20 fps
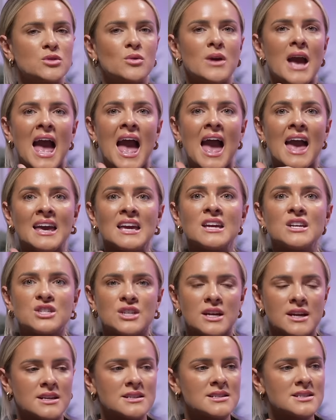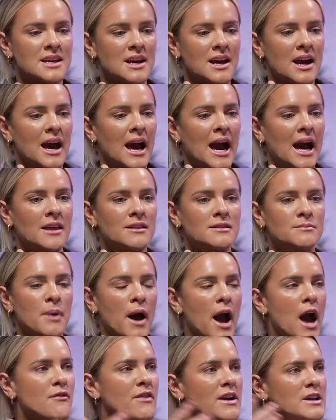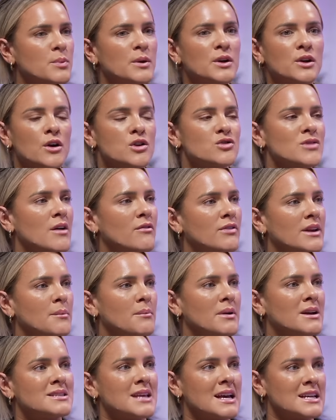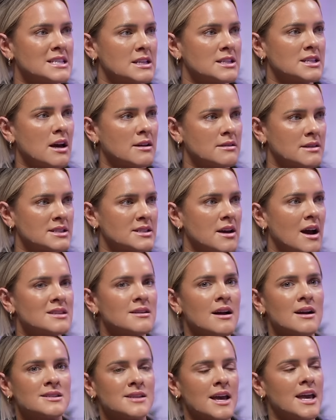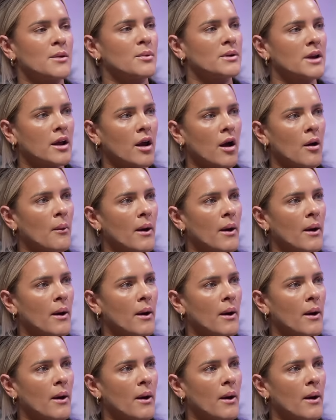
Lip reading: you ages and perfect when you go travelling, because that's the size I take when I go